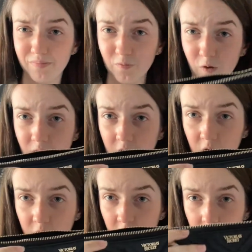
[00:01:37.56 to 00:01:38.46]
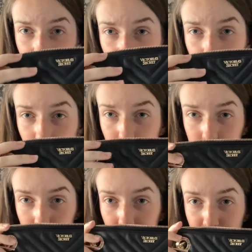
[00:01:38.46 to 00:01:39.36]
really using this that
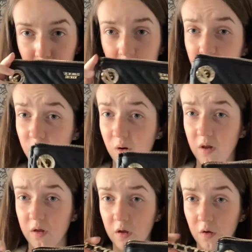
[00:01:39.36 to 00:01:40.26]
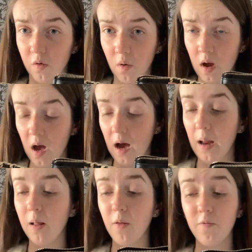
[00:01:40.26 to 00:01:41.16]
much. It is really cute
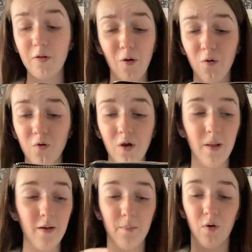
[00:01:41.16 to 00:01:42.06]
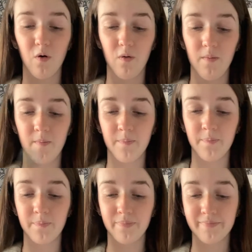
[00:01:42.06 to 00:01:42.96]
and I love the gold on it, but
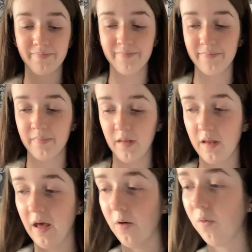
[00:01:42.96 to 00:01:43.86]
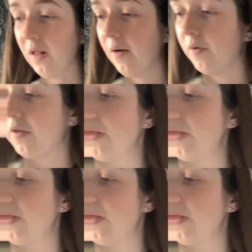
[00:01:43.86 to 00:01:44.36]
yeah, we'll get rid of